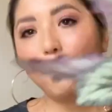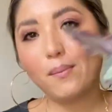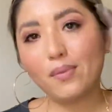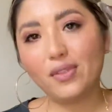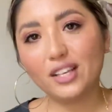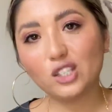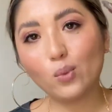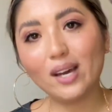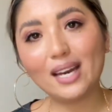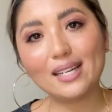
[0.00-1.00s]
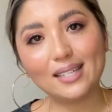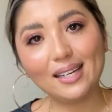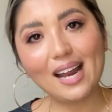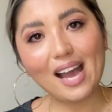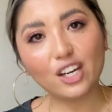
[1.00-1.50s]
This one, it
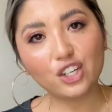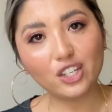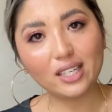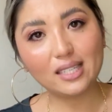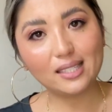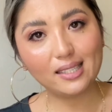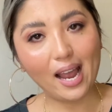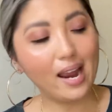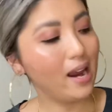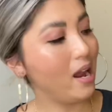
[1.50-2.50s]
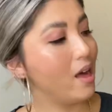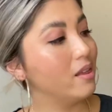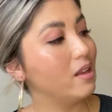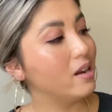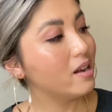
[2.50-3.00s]
didn't actually say
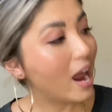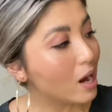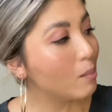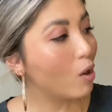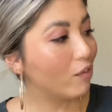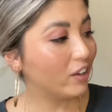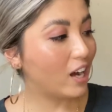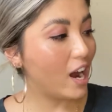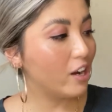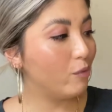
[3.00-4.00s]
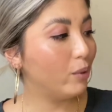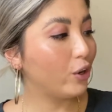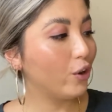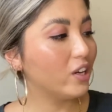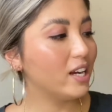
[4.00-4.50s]
the name of the kind of
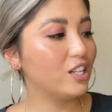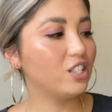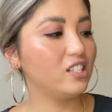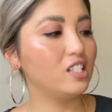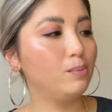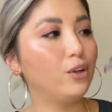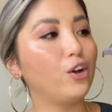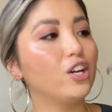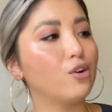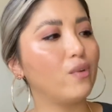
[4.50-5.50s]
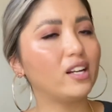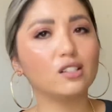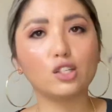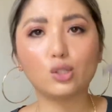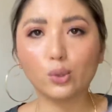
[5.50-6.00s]
begonia, it just says Begonia Rex
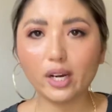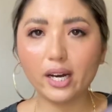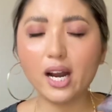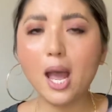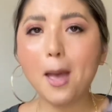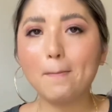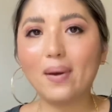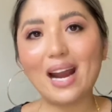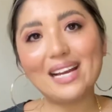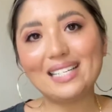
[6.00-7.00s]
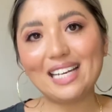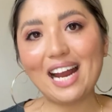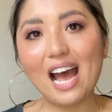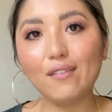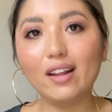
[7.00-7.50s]
assorted, but I did
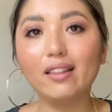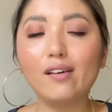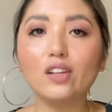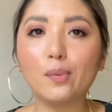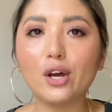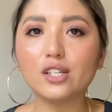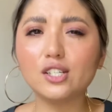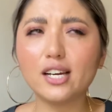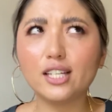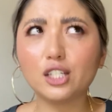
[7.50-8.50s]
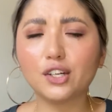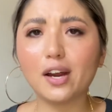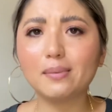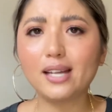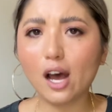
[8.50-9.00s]
have a lovely person on
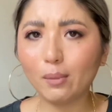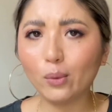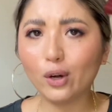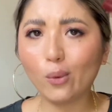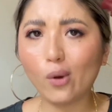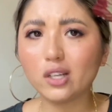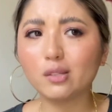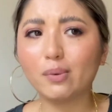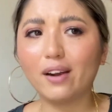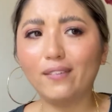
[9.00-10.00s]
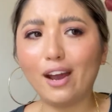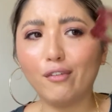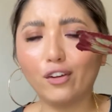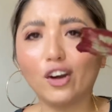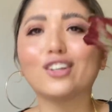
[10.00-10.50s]
Instagram tell me what it was, but I've now
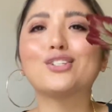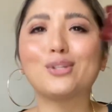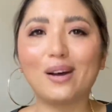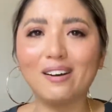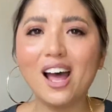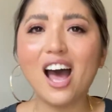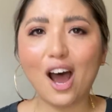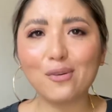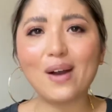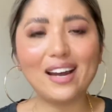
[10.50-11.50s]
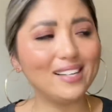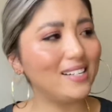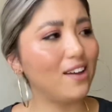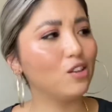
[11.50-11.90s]
forgotten. So I'll write it down the